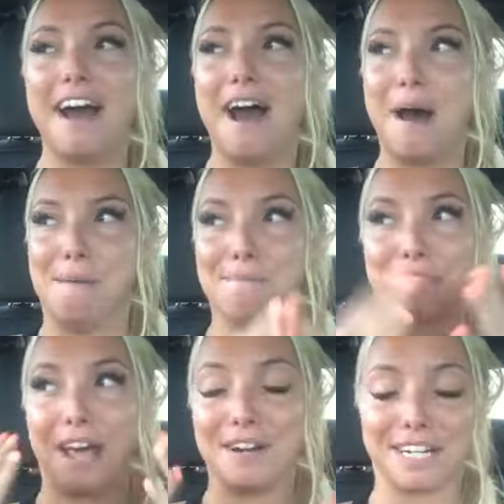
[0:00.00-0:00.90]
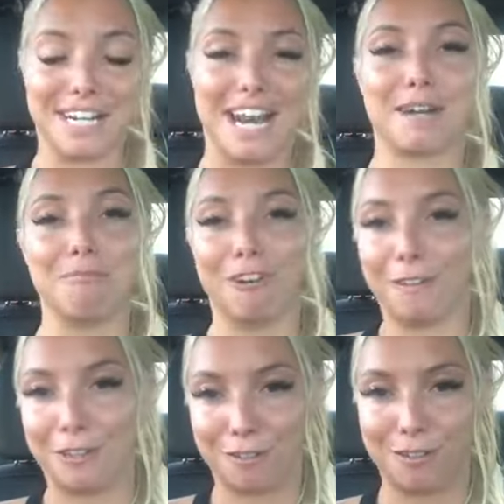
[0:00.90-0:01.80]
um, how to connect more
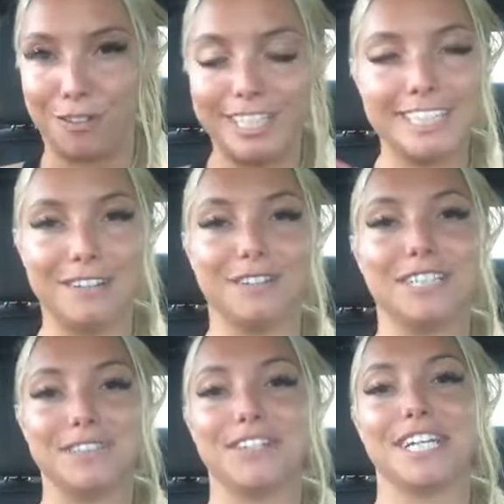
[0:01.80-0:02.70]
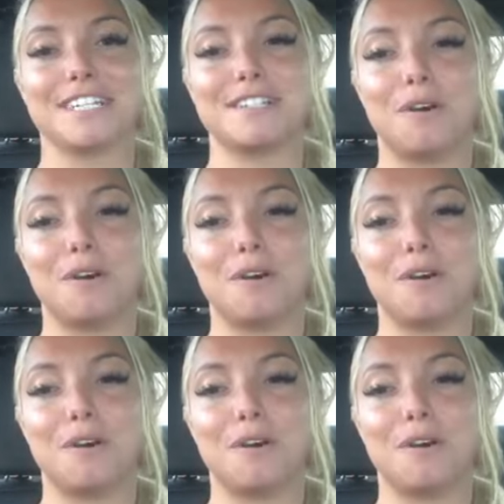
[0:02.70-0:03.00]
with your soul and download these feelings.